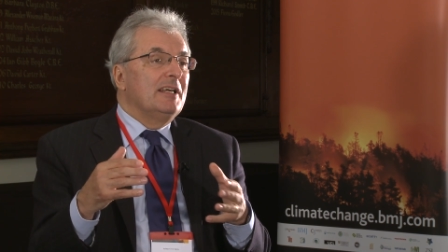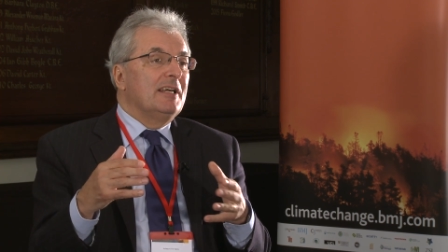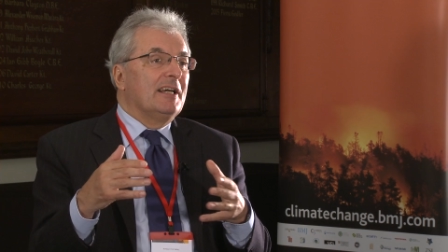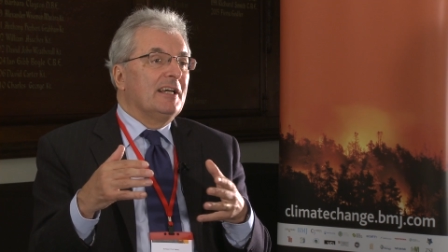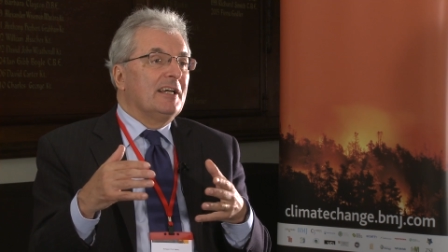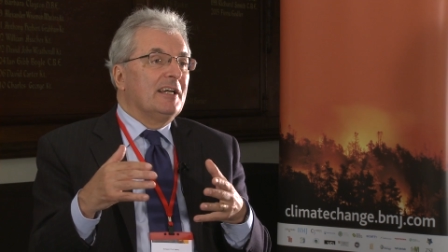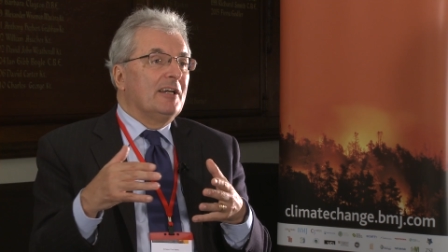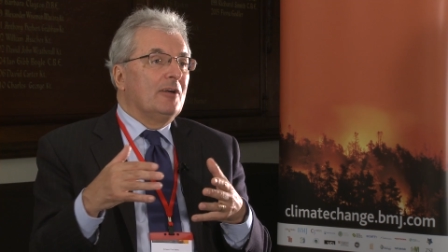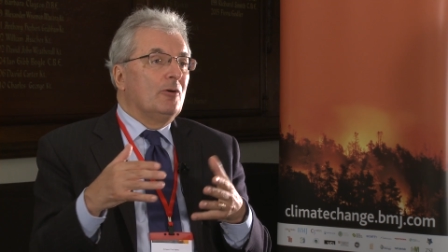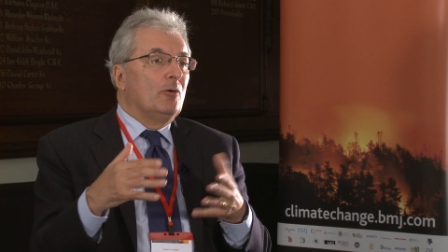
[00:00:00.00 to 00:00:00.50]
uh,
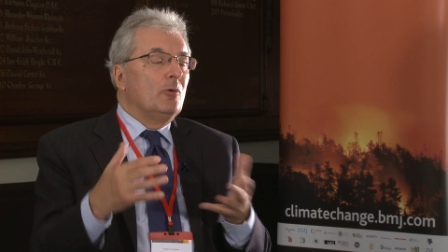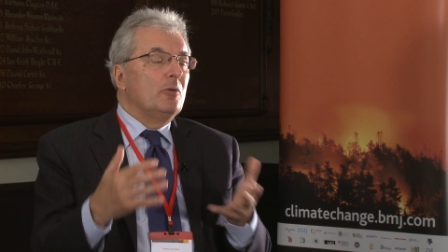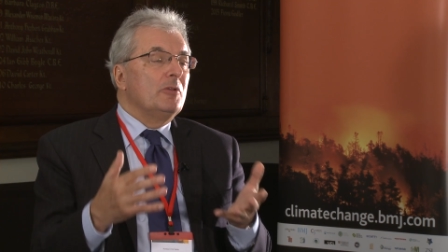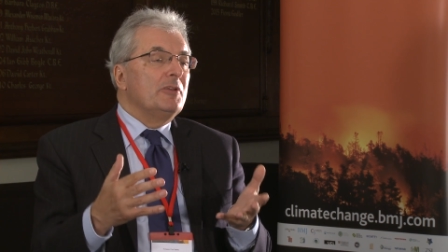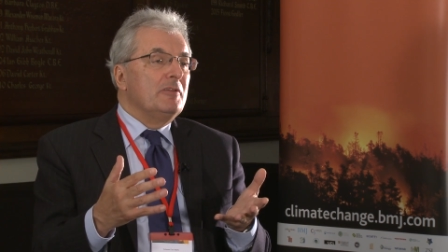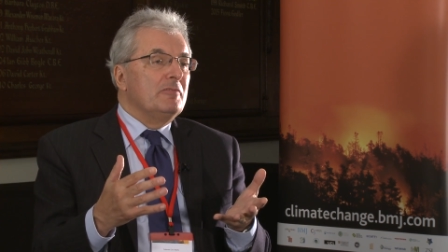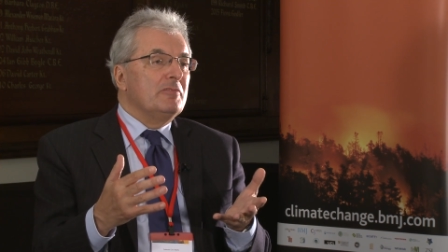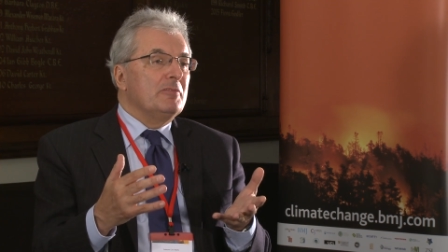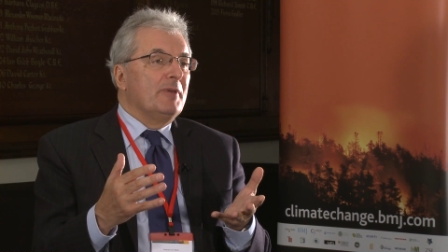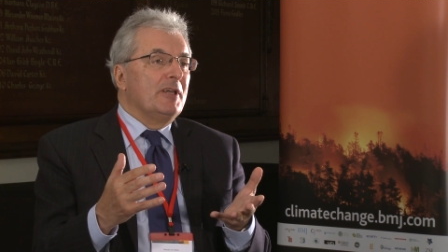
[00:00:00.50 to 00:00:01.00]
all
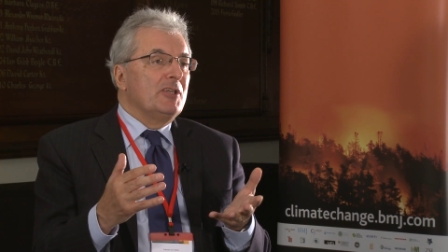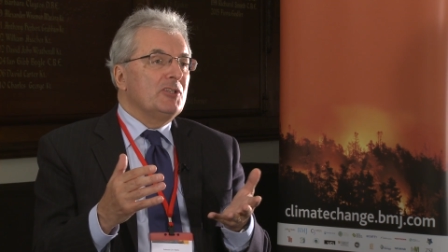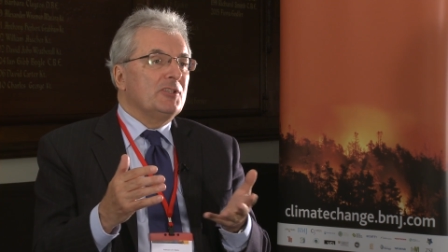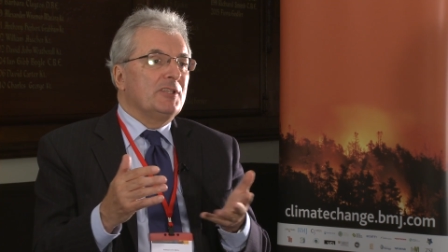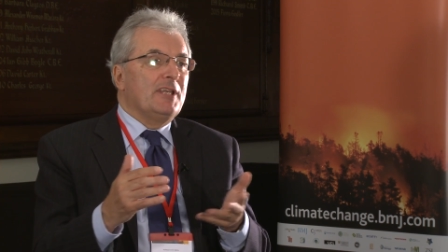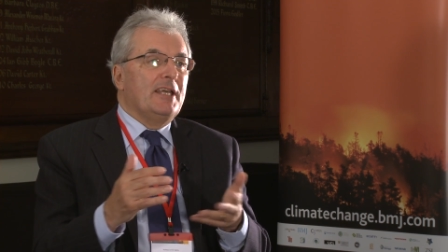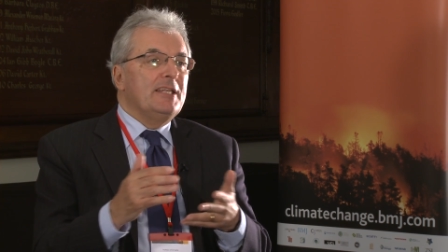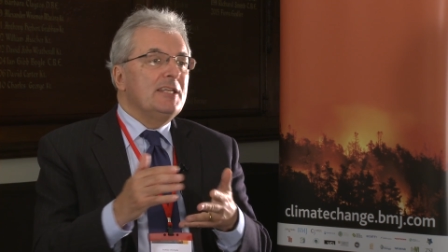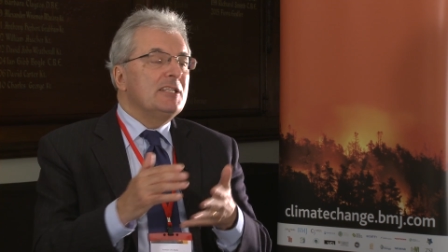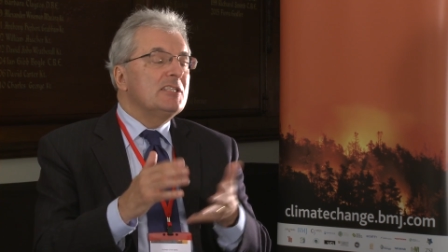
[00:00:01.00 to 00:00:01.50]
the
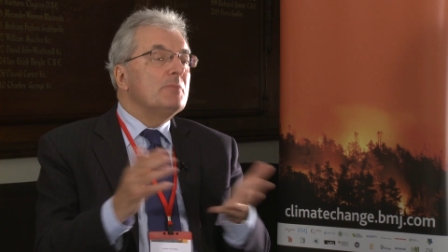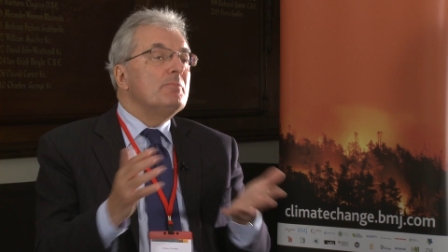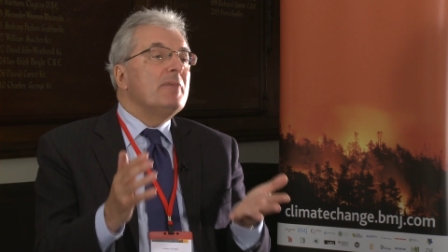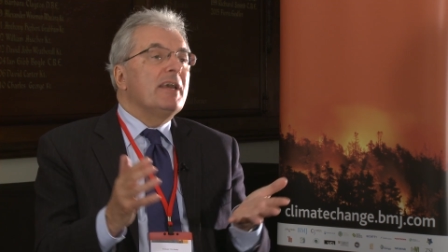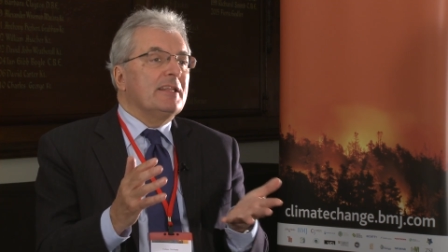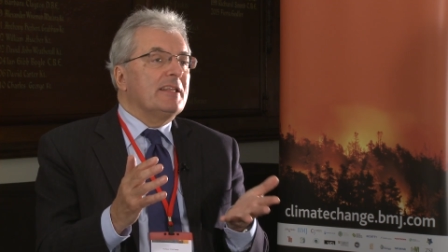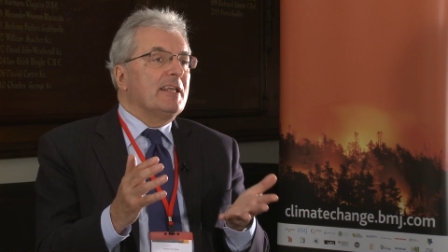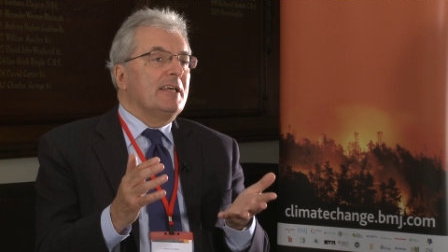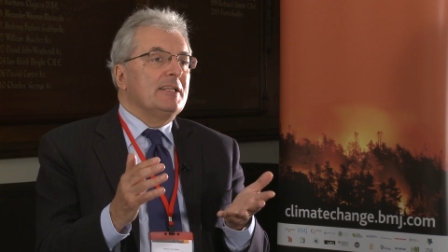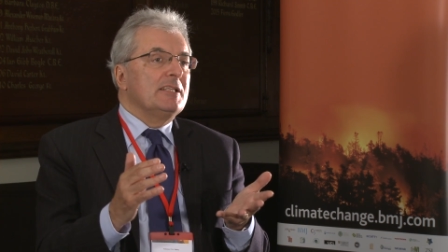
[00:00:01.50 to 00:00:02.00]
information they need to
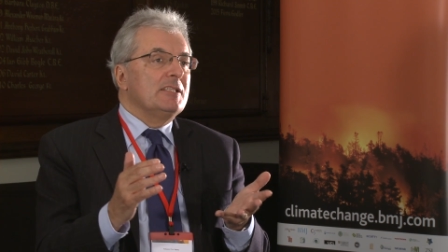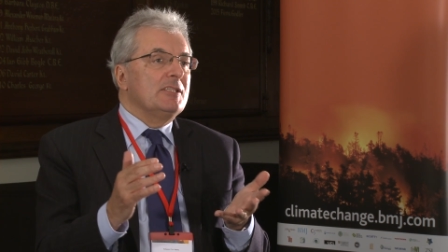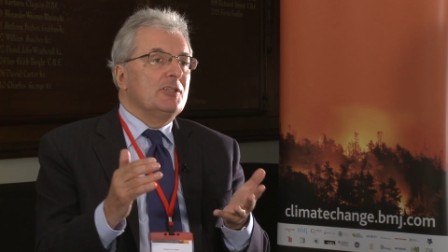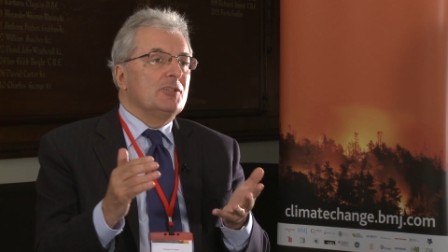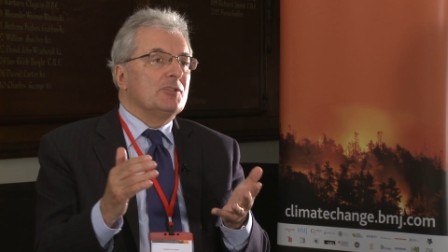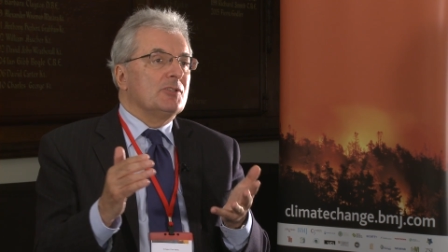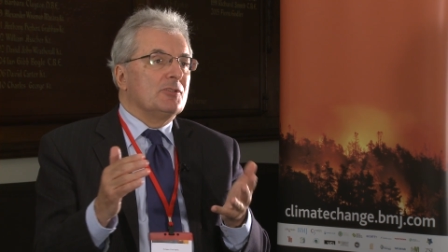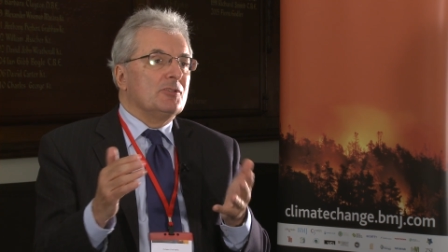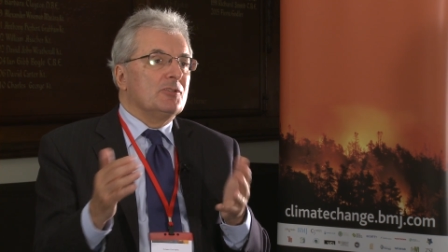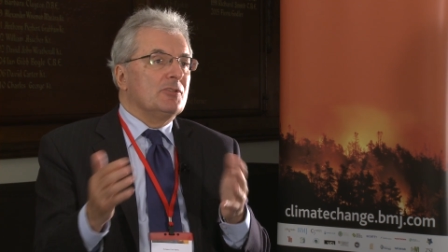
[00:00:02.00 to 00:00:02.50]
make their
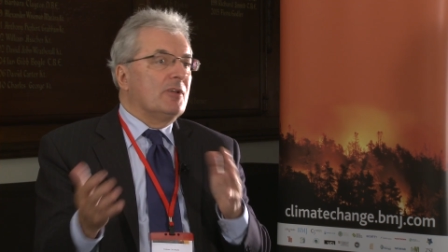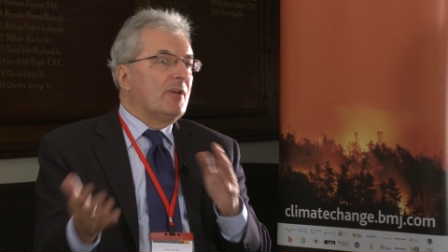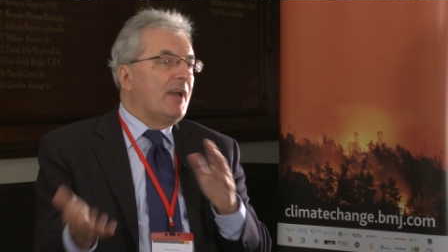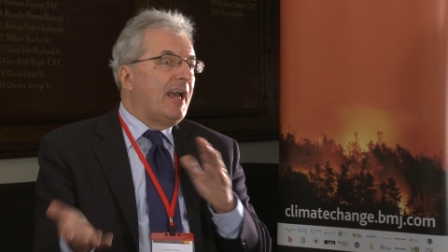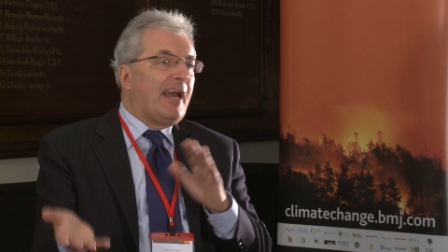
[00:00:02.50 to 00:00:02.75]
decisions, you know,